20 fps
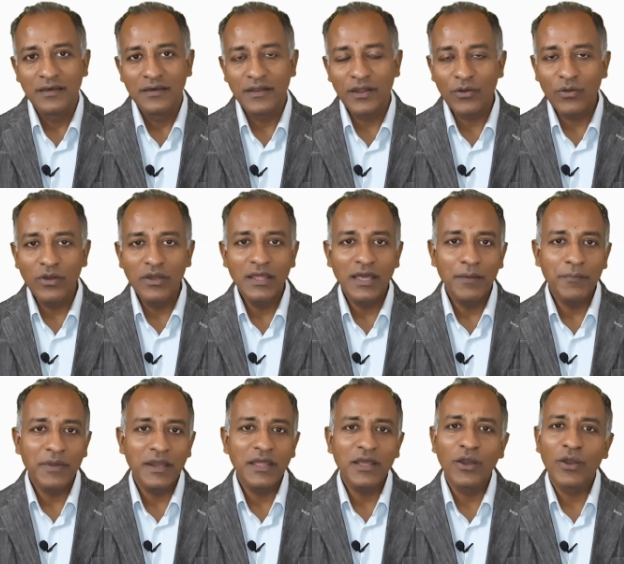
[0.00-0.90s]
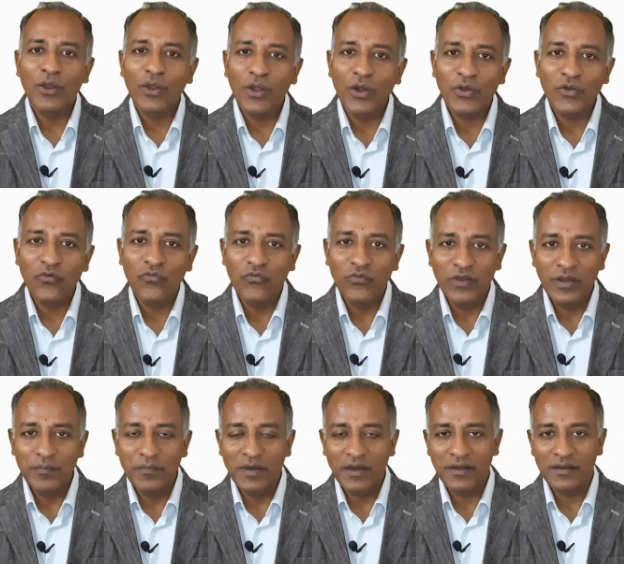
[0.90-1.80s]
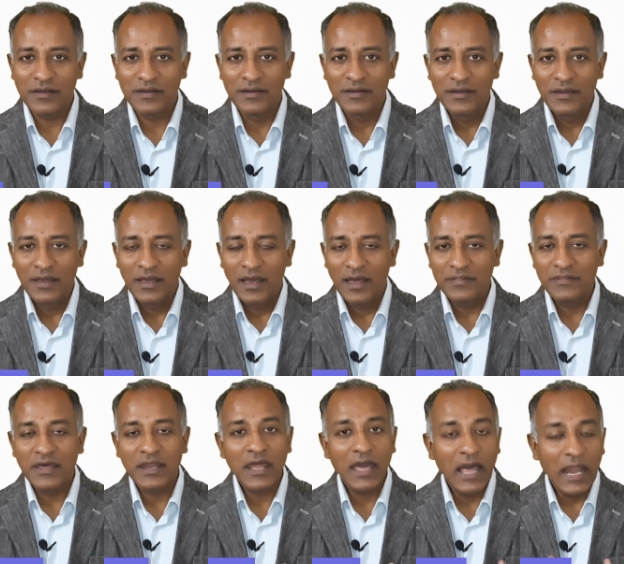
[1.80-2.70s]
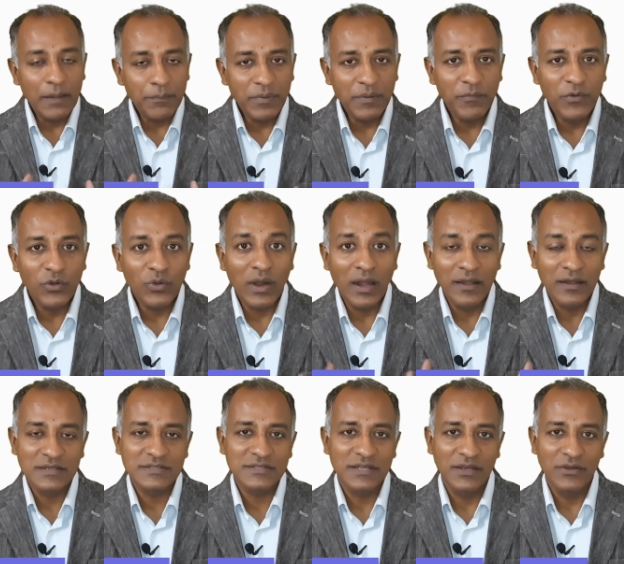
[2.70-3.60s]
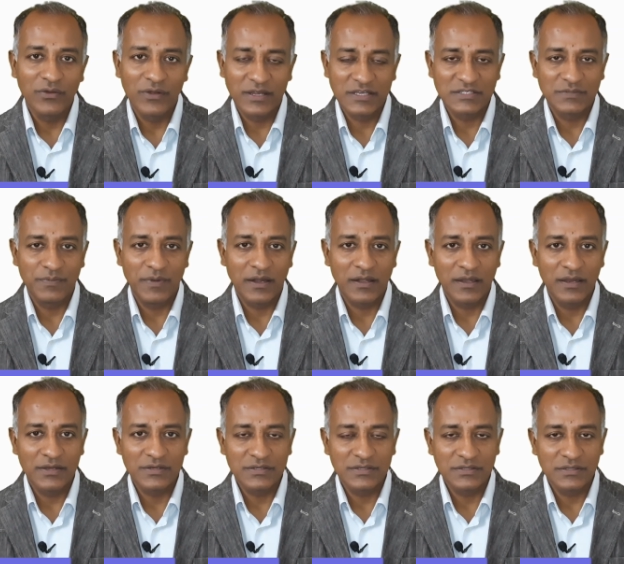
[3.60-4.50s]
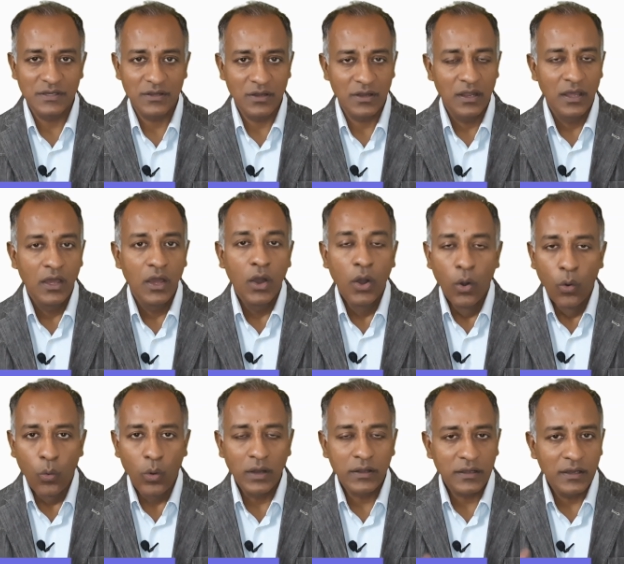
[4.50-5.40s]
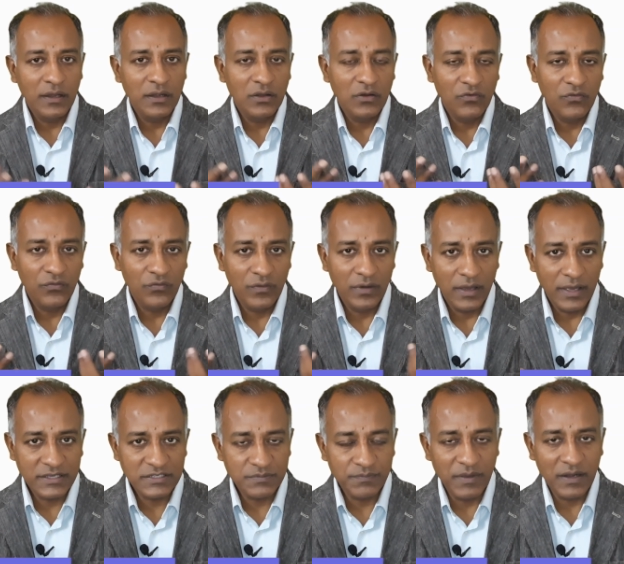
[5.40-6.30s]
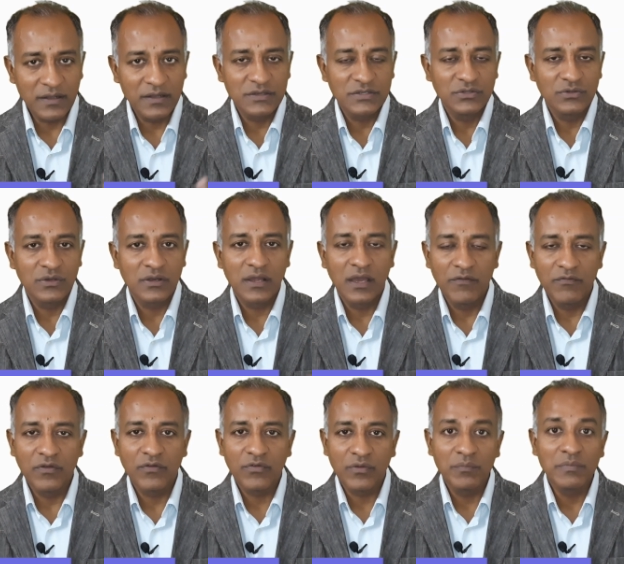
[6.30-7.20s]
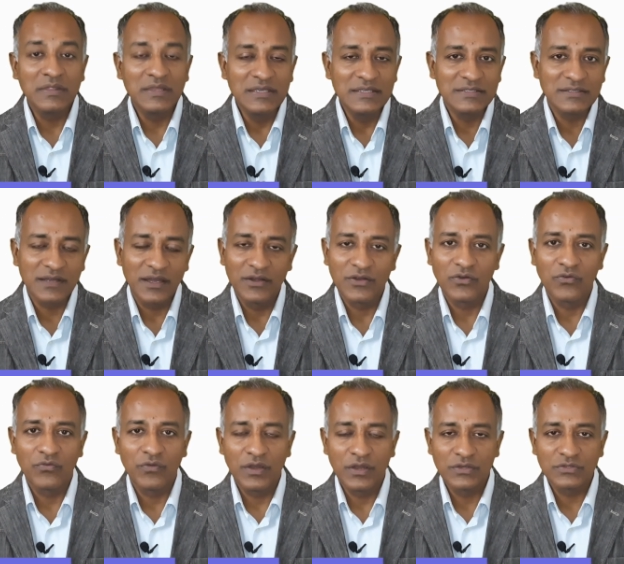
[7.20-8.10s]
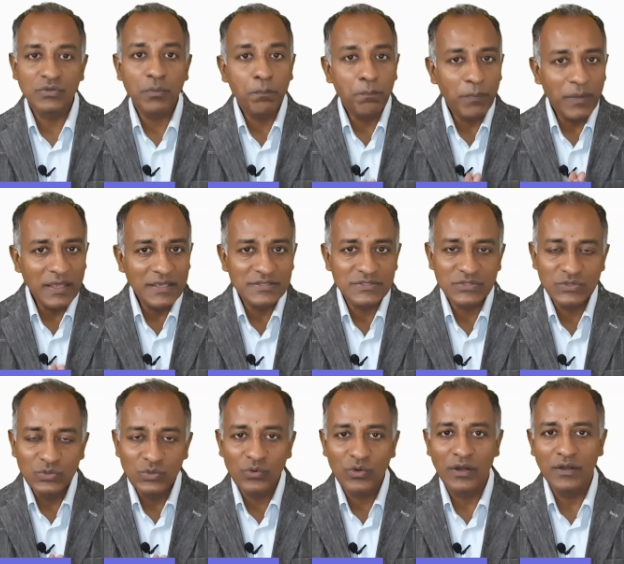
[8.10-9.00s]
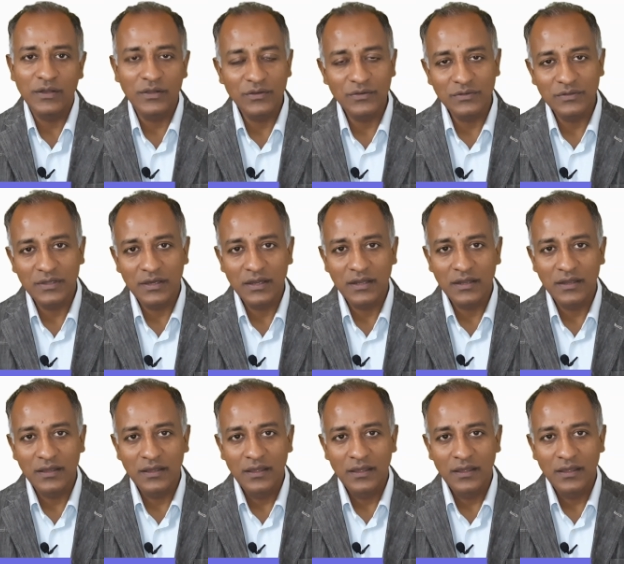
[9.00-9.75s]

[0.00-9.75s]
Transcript: Regularly, I'm getting a lot of feedback, and they are helping me to understand your expectations and what kind of expectation you are having from these kind of videos. So please do continue that.